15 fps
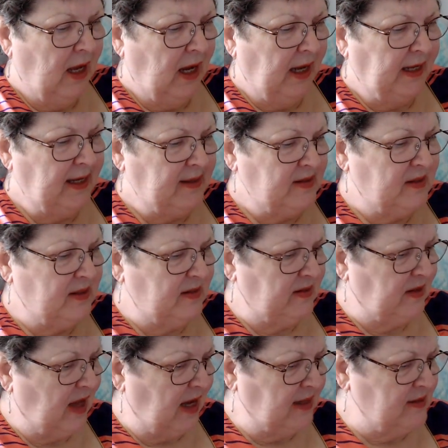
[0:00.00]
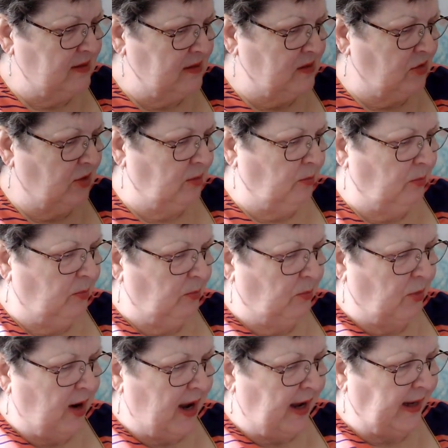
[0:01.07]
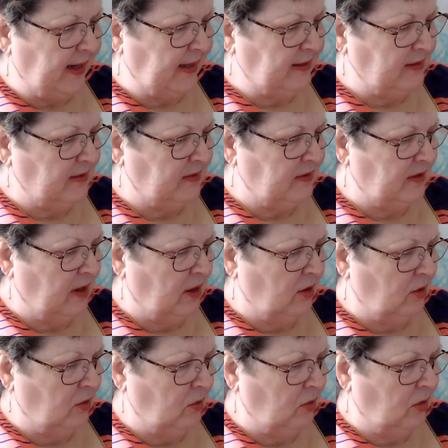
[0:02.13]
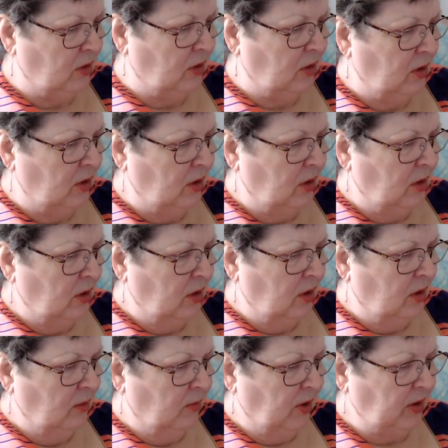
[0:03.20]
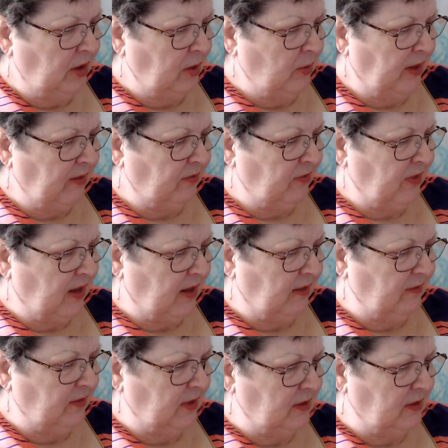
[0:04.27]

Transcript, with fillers: I guess the sizes are in brackets. So bulky weight five.